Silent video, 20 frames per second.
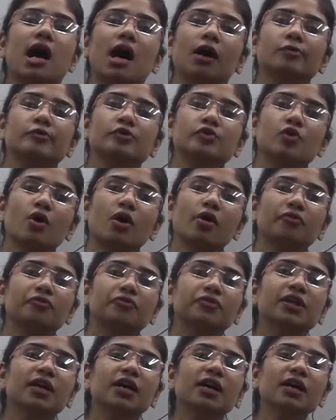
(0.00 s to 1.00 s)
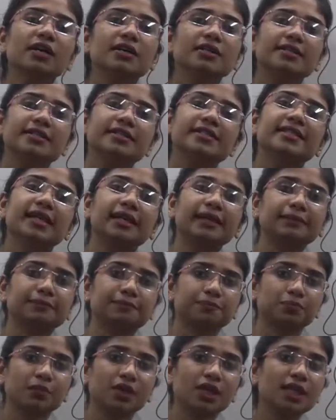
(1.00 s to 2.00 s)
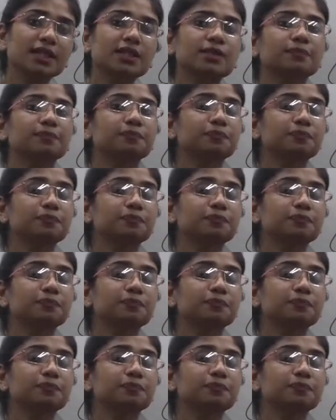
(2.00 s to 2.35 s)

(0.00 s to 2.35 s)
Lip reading: out of the cell. Yes.